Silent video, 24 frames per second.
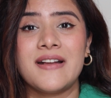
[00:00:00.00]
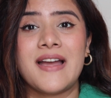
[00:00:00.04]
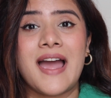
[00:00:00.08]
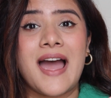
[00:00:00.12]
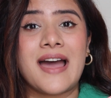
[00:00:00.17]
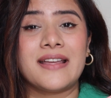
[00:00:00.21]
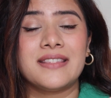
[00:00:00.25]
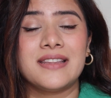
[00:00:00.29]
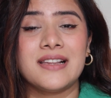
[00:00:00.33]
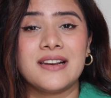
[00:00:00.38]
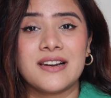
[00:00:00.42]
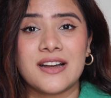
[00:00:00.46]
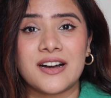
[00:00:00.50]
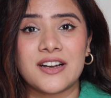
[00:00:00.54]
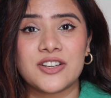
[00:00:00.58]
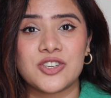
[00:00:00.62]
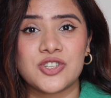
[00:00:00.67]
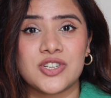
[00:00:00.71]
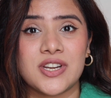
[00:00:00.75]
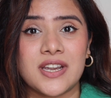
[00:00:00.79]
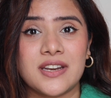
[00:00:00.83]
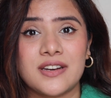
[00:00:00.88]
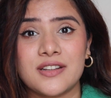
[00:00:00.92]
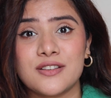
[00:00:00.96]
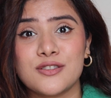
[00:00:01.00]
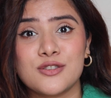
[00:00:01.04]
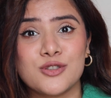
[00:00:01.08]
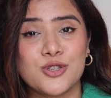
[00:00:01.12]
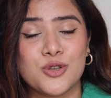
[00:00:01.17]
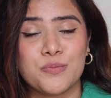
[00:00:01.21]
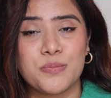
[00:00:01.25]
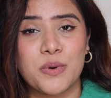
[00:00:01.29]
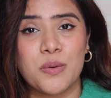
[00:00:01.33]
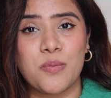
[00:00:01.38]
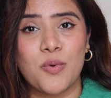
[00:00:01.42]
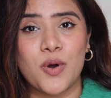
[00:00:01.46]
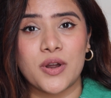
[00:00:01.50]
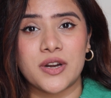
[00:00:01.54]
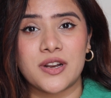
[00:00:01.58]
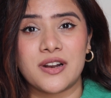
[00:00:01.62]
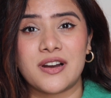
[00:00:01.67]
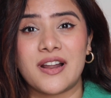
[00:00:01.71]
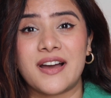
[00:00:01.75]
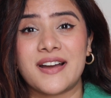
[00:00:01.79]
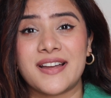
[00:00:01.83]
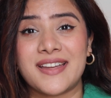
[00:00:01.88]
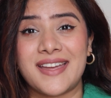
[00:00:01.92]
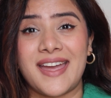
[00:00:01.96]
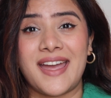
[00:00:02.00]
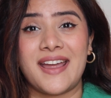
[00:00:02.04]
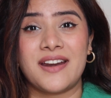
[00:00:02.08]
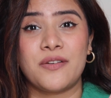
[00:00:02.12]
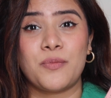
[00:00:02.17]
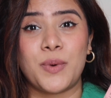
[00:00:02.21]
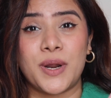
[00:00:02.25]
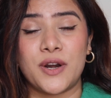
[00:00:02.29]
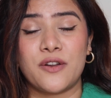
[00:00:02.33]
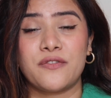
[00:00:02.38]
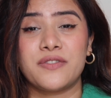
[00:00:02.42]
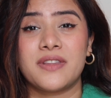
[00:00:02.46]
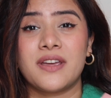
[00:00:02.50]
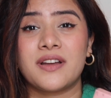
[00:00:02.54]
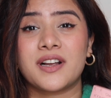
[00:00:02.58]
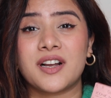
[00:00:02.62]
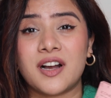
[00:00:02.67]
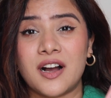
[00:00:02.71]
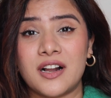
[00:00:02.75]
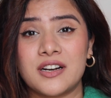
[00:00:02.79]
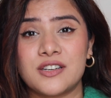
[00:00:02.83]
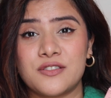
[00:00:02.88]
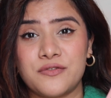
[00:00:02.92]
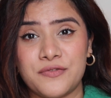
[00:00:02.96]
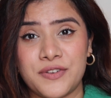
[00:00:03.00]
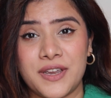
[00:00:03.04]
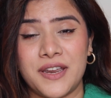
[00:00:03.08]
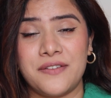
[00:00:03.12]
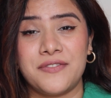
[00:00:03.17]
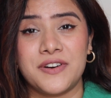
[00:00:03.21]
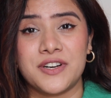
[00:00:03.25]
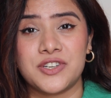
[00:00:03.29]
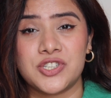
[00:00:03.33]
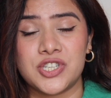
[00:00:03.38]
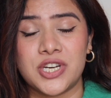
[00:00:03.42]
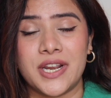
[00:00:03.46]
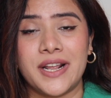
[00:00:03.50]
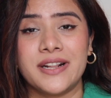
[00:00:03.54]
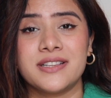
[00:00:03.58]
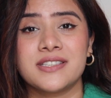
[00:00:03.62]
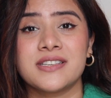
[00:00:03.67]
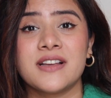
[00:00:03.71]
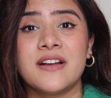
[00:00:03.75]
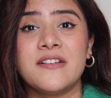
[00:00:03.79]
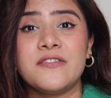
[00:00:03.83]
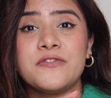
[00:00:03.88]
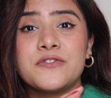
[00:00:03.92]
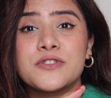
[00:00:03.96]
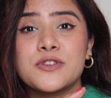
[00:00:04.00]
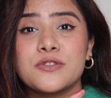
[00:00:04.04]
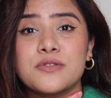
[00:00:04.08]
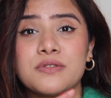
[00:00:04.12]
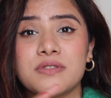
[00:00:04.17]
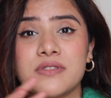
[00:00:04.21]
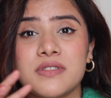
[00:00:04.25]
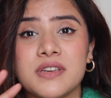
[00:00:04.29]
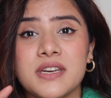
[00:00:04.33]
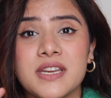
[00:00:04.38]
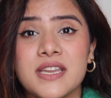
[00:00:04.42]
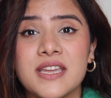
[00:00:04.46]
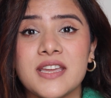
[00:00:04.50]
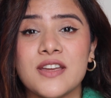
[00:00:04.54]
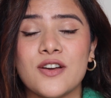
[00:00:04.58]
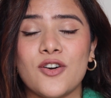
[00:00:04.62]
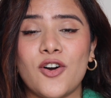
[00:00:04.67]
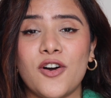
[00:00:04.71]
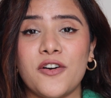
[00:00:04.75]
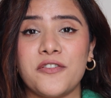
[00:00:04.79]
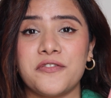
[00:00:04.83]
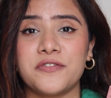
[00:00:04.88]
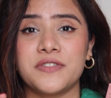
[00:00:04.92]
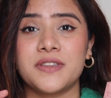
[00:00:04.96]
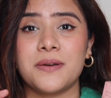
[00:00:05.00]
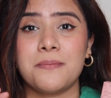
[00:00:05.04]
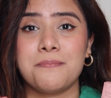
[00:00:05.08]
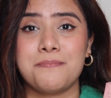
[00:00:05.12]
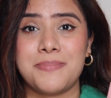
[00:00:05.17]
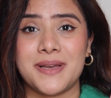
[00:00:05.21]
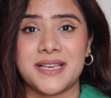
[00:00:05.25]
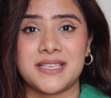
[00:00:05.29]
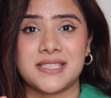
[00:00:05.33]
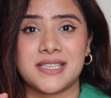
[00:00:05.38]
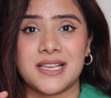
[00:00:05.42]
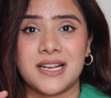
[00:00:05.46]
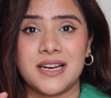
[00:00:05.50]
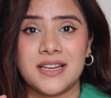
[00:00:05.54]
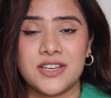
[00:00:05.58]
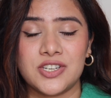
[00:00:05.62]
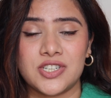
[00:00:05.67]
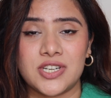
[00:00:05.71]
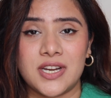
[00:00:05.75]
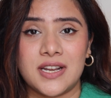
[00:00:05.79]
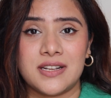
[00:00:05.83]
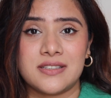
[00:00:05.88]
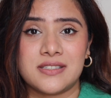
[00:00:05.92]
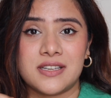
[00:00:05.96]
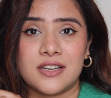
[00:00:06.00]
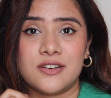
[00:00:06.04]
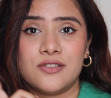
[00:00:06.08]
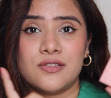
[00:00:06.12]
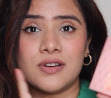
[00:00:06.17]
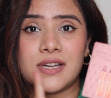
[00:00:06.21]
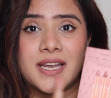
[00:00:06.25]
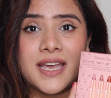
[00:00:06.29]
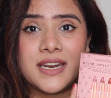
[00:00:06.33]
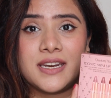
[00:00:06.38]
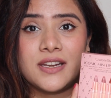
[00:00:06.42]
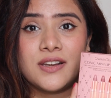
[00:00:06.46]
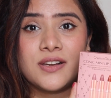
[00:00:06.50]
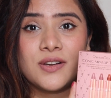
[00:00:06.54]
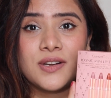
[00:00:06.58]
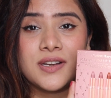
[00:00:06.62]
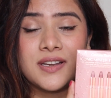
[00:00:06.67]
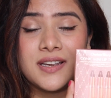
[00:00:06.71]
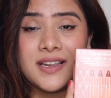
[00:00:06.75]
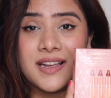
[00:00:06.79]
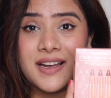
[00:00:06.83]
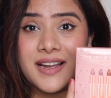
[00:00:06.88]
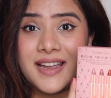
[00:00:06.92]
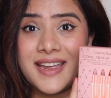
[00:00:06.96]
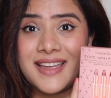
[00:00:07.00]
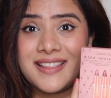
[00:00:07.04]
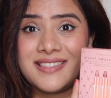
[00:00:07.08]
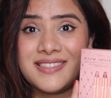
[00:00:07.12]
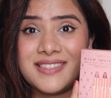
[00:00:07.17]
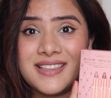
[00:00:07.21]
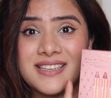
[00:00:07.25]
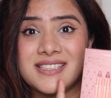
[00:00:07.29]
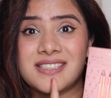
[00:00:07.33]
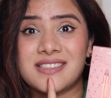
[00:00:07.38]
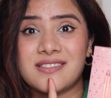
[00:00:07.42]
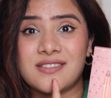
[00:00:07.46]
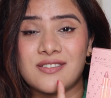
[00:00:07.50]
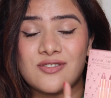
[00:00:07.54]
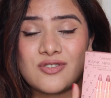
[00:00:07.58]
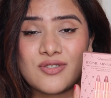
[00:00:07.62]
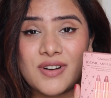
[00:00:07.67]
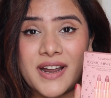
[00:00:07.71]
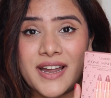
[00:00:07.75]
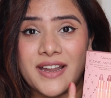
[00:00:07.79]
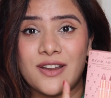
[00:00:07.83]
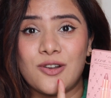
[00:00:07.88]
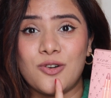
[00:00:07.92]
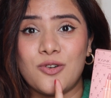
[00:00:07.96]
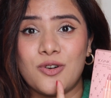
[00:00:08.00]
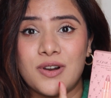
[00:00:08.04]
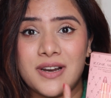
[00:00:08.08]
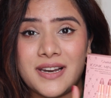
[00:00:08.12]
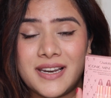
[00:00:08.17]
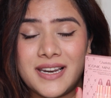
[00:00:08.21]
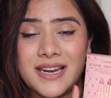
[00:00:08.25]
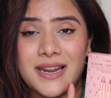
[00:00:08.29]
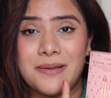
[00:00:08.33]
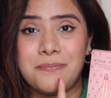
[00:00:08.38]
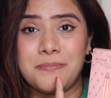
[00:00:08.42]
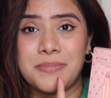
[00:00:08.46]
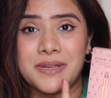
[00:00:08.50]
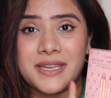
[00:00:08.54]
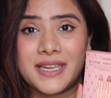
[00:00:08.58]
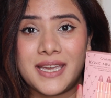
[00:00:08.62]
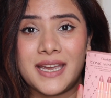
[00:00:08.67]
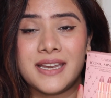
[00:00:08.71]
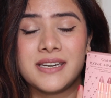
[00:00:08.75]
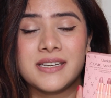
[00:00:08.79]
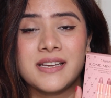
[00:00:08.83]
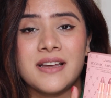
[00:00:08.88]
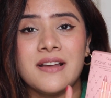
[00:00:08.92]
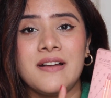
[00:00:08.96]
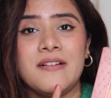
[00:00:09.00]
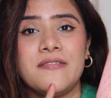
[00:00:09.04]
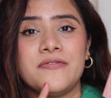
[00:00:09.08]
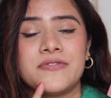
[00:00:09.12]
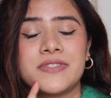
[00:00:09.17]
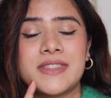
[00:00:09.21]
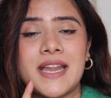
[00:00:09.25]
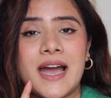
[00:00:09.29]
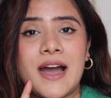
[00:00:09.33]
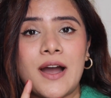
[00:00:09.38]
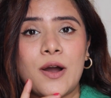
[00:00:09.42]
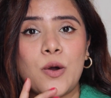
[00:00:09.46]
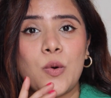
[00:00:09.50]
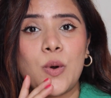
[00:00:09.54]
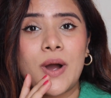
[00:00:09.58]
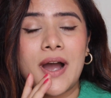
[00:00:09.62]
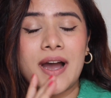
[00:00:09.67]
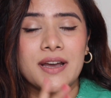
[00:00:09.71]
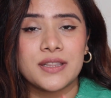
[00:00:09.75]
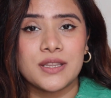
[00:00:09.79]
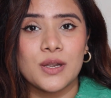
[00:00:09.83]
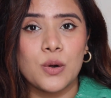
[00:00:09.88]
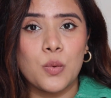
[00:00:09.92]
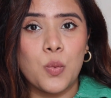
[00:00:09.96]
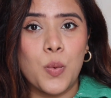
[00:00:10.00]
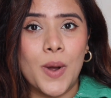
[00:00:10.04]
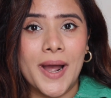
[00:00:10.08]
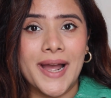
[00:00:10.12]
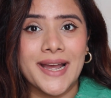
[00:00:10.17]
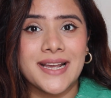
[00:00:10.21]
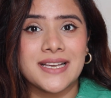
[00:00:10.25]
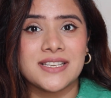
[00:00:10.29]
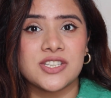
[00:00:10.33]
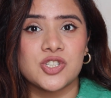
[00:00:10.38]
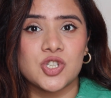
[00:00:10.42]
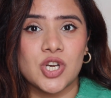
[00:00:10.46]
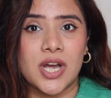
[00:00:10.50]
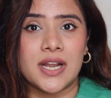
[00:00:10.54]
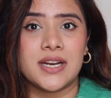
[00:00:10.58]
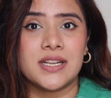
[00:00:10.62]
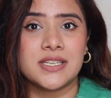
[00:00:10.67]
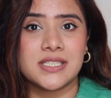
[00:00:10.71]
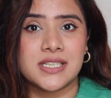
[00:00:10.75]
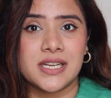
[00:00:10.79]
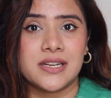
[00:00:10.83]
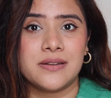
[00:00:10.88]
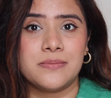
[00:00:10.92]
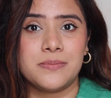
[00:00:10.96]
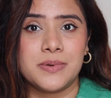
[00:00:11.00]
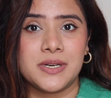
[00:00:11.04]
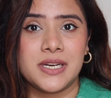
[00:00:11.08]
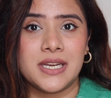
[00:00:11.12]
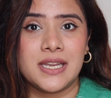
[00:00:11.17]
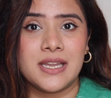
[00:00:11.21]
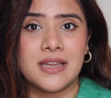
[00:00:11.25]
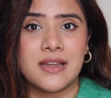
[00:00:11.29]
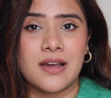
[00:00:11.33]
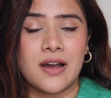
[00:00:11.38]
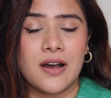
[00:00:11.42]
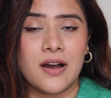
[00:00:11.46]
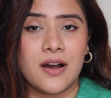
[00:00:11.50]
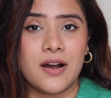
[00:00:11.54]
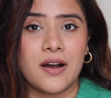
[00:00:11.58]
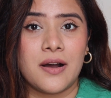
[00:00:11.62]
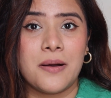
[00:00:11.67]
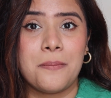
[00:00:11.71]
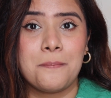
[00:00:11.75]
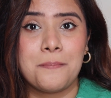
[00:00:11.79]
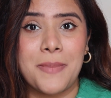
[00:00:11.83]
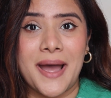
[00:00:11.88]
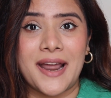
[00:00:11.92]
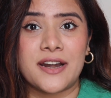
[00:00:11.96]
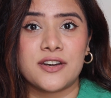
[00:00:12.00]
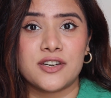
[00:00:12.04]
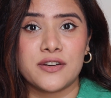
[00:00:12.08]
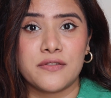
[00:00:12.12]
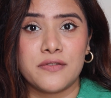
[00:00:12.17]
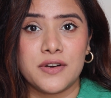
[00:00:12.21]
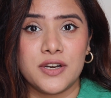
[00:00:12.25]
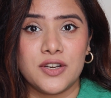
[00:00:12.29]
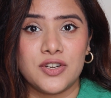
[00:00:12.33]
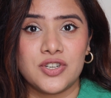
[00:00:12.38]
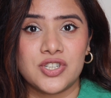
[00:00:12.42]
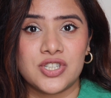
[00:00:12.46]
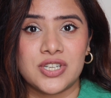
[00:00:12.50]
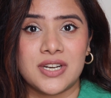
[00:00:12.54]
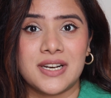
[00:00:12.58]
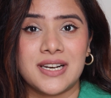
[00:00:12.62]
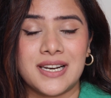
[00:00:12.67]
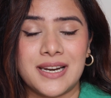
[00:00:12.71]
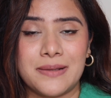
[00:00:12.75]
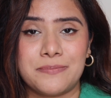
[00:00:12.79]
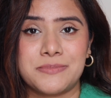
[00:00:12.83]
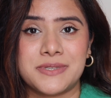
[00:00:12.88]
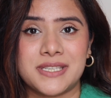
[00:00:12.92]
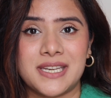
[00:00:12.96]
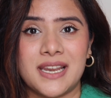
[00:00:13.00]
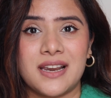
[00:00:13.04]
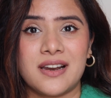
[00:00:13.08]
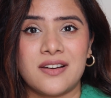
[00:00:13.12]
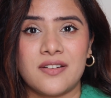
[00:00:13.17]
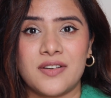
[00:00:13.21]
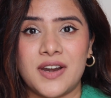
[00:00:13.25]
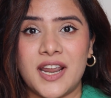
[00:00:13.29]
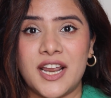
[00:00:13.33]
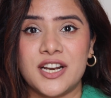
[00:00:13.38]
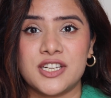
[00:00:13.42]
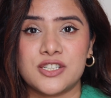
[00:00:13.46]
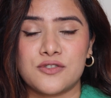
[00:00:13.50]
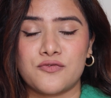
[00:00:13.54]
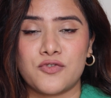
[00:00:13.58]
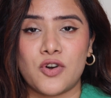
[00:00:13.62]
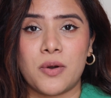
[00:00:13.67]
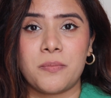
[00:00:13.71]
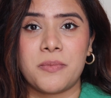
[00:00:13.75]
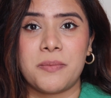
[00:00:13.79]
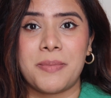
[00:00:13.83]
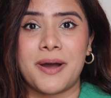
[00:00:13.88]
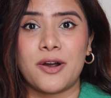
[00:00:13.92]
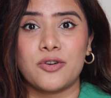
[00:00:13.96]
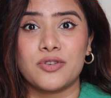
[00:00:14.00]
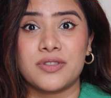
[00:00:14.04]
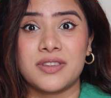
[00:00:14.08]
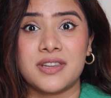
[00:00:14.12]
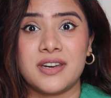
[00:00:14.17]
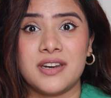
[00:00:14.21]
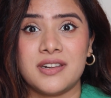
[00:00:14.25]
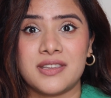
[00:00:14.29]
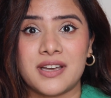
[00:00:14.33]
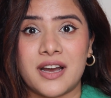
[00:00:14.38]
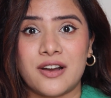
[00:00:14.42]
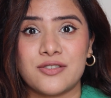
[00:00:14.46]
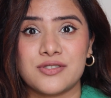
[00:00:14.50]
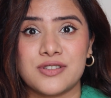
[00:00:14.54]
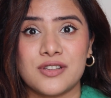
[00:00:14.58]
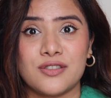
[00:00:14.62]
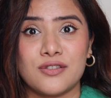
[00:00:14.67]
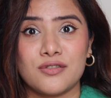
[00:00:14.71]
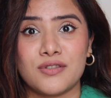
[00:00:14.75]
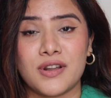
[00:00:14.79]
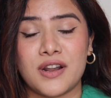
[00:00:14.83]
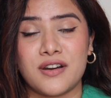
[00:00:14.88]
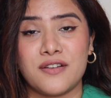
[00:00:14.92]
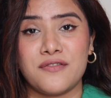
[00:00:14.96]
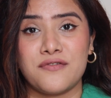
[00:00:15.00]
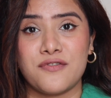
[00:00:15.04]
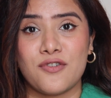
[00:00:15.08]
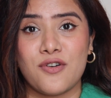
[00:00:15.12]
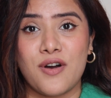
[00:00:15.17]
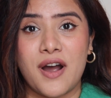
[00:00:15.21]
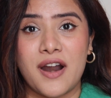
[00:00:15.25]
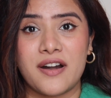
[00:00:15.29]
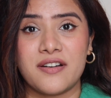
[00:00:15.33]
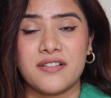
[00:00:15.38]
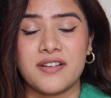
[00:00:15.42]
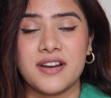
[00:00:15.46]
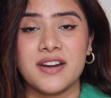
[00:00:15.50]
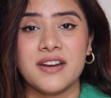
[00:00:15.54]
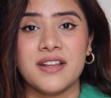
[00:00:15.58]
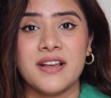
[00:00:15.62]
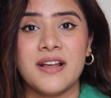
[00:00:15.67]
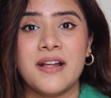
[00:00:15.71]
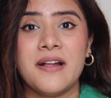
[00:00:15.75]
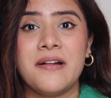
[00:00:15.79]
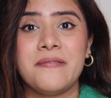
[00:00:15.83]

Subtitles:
And the last shade is Supermodel, again one of their cult favorite shades. So three of the best-selling shades that you're getting in this trio lip kit. Now otherwise, Charlotte Tilbury Matte Revolution lipstick ranged from about 3,000 to 3,400,